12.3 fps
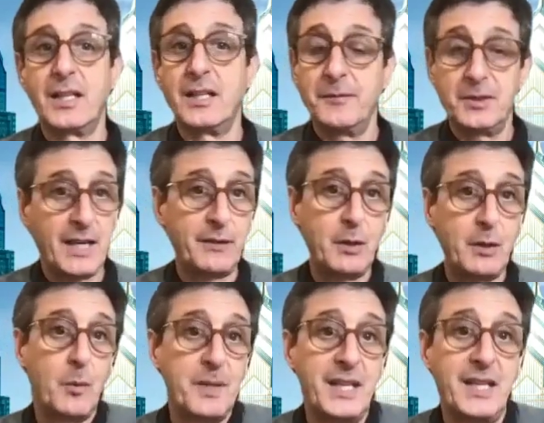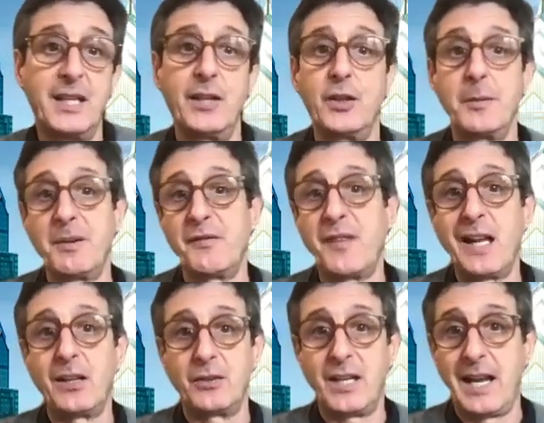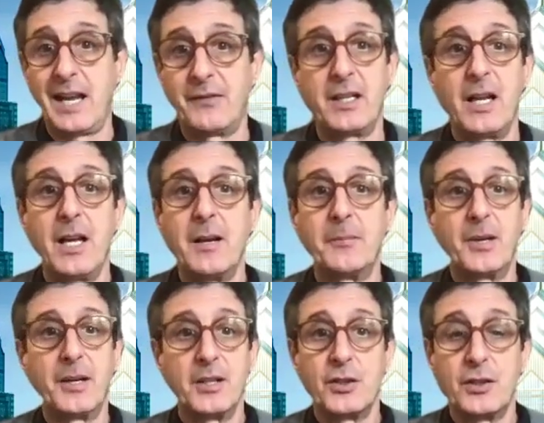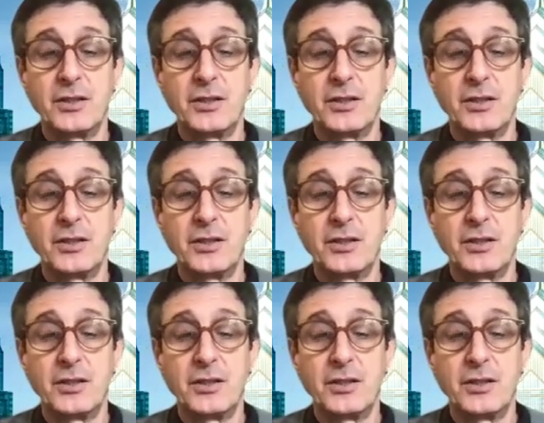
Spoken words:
Safety will continue to be followed, Kevin, but